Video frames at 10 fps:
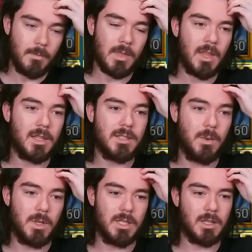Let's see
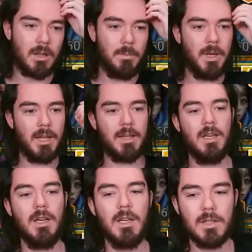what he's going to pick.
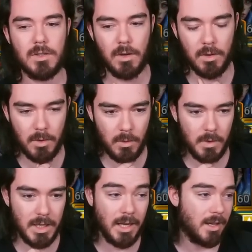So,
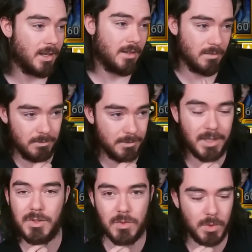yeah,
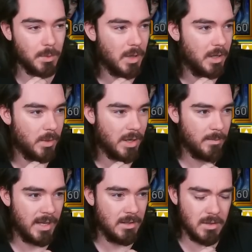that's sort of what I'd
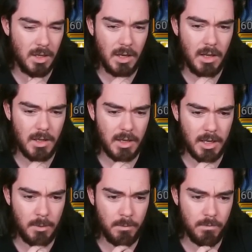recommend.
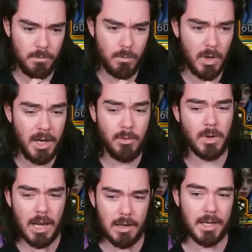Um, I
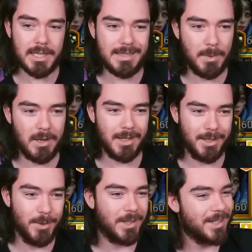really like Spirit
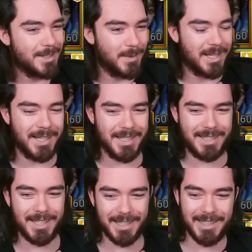Nukers because
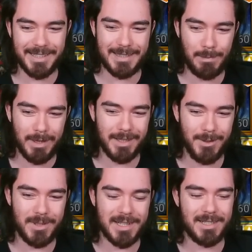Spirit
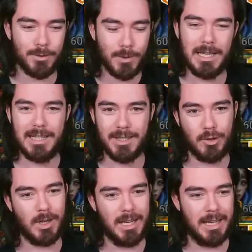Nukers are really good
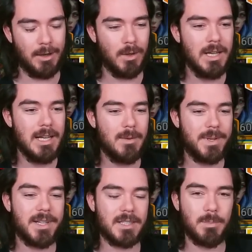right now
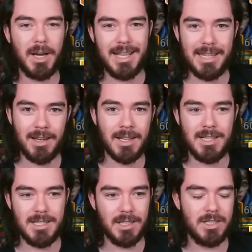because Pythion
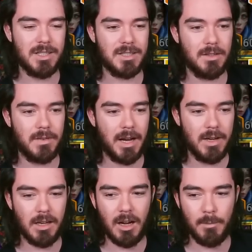and Duchess are very
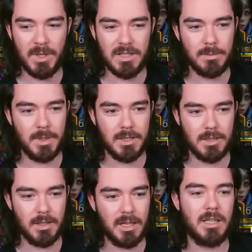common. Spirit's
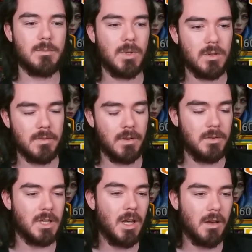good against both of
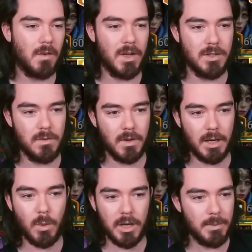those. I do fight
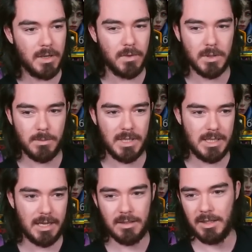quite a bit of Ultimate
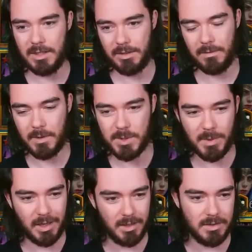Death Knight because I'm first
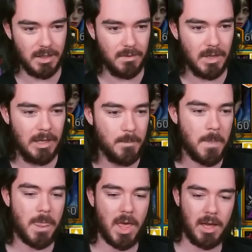picking Seafy
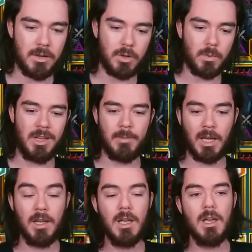and
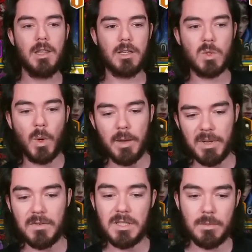Hurima. There's quite a
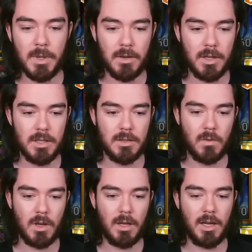bit of spirit,
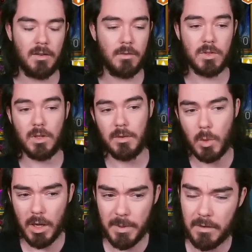uh, and sorry,
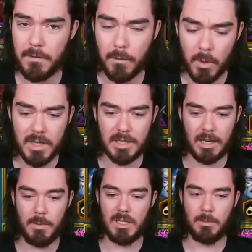quite a bit of force
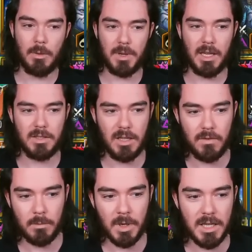enemies I'm up against,
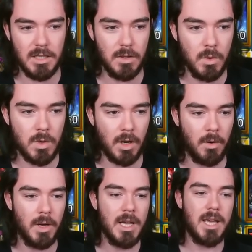even Mighty
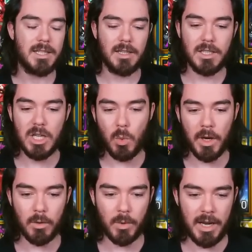Ukko. It's actually
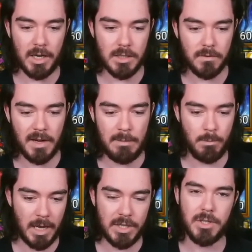quite rare to find
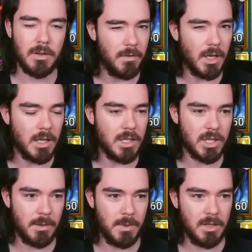magic affinity
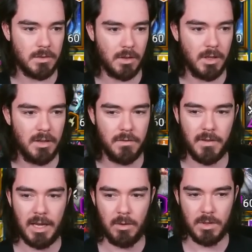champions I have
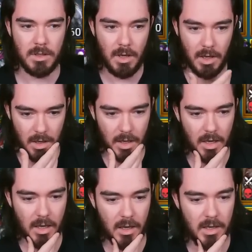found
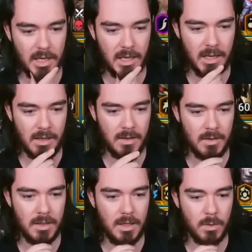uh,
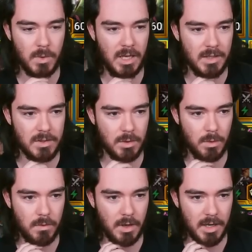in the arena so
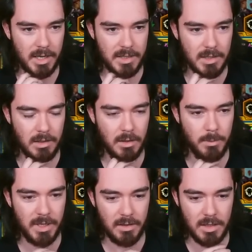far. It's a little
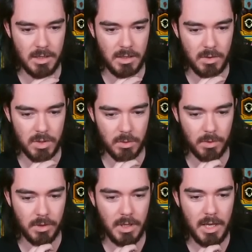bit
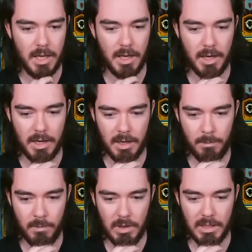unusual.
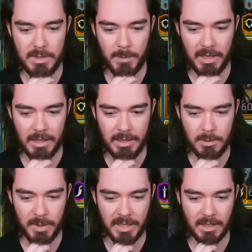Um, let's bring in, let's
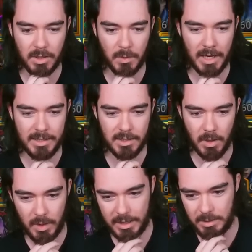bring in
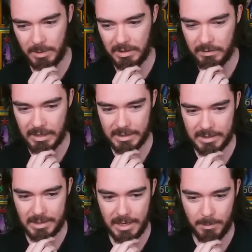Karato as a bit of that
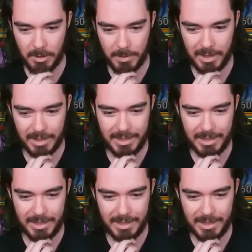sleeper pick.